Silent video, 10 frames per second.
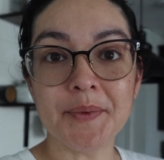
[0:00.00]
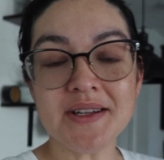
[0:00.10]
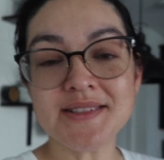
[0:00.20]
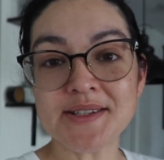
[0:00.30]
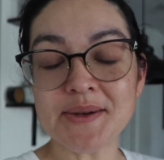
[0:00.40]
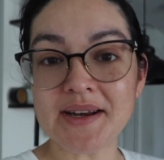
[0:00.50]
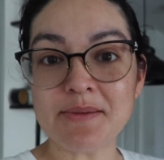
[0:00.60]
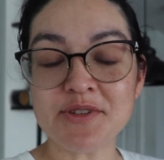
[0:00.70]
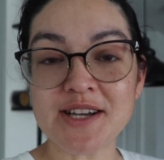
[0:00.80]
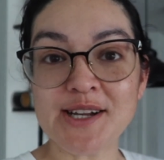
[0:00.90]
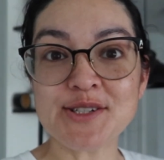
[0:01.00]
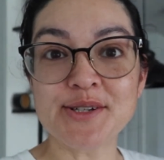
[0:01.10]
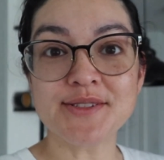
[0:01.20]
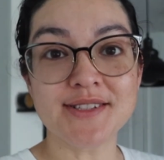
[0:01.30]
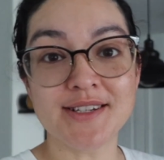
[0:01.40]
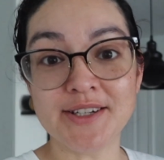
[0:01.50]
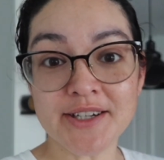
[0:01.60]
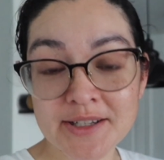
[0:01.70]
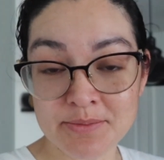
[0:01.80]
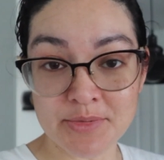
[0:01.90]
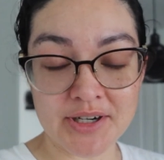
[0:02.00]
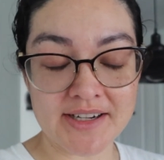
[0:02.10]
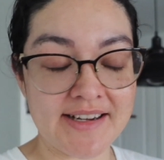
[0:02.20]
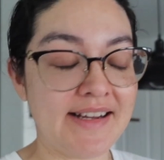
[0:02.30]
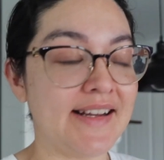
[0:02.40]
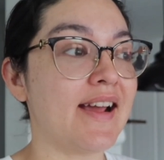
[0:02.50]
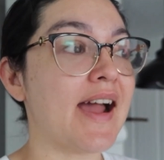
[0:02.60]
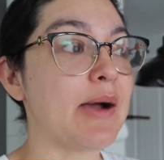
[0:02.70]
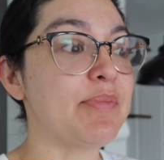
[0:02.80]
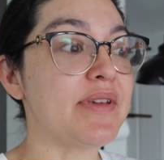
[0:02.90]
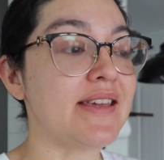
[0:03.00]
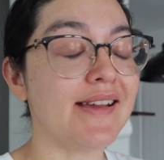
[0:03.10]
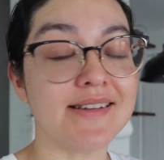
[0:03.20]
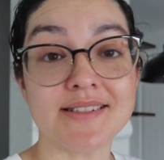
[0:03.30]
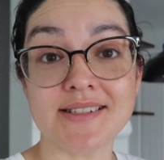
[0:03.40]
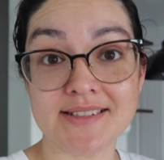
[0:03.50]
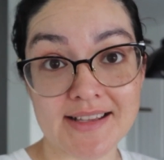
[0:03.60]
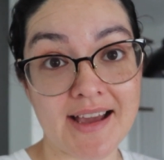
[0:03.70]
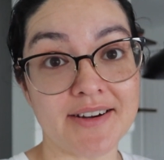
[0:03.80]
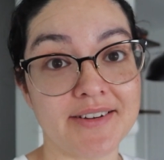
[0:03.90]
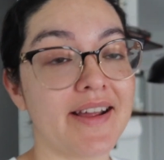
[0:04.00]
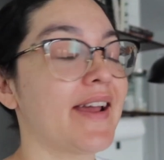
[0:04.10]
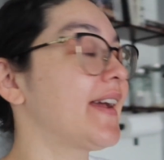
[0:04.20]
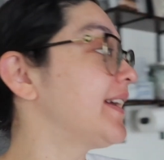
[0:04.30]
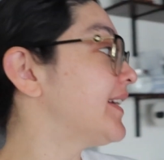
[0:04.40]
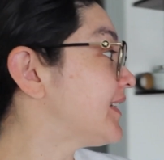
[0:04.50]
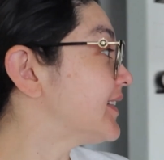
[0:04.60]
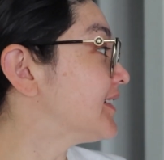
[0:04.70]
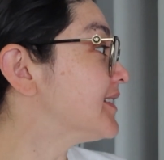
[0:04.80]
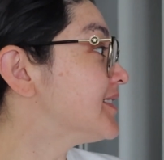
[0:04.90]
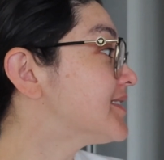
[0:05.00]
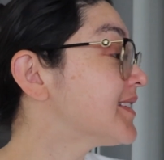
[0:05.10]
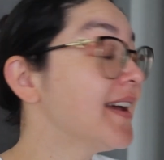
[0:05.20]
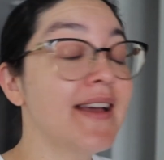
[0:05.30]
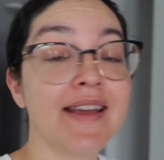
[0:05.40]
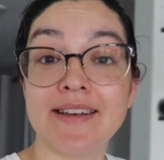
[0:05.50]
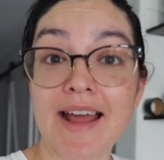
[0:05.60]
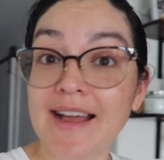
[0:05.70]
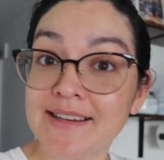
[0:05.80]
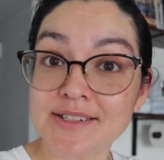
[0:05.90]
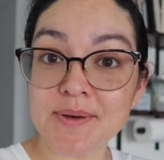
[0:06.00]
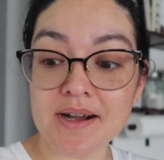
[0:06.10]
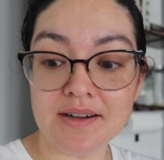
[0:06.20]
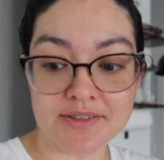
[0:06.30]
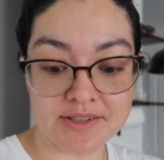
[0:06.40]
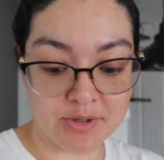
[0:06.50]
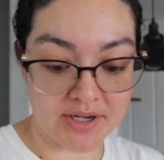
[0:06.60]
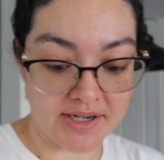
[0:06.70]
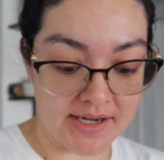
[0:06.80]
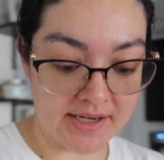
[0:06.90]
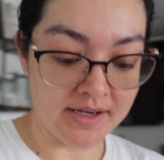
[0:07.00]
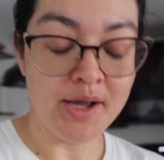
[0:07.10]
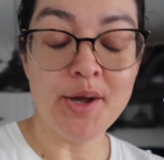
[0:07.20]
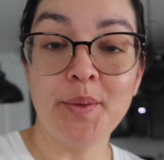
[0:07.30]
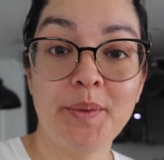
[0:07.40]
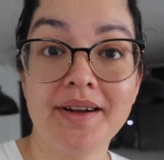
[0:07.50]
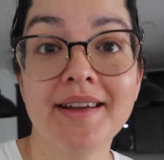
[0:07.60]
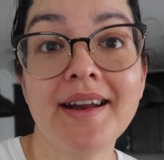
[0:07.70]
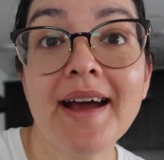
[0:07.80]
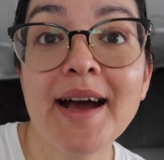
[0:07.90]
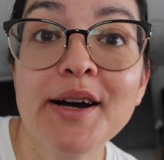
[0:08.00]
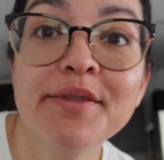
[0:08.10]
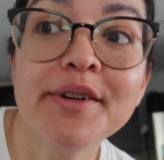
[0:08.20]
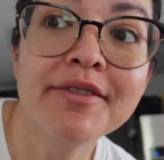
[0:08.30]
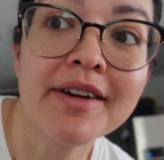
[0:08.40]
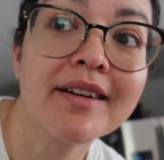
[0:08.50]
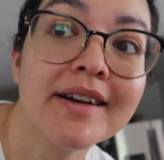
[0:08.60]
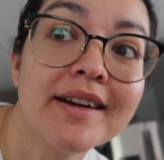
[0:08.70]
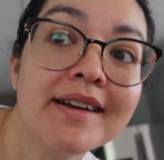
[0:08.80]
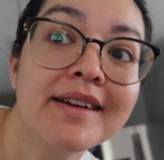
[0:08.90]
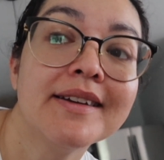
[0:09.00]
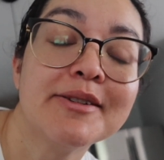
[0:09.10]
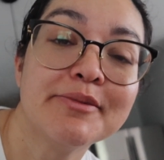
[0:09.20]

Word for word: What's going on, muchachos? Good morning, happy Saturday. It is 9:12 in the morning. We're gonna have a very